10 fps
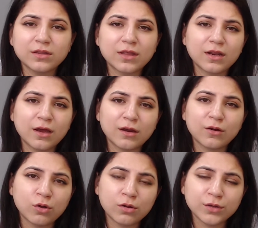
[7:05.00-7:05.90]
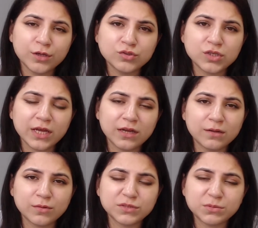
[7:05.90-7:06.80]
there are usually a
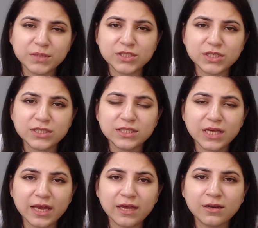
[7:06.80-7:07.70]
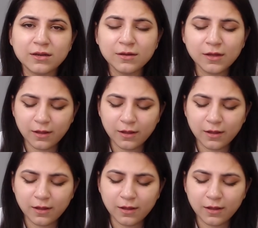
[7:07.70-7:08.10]
number of species in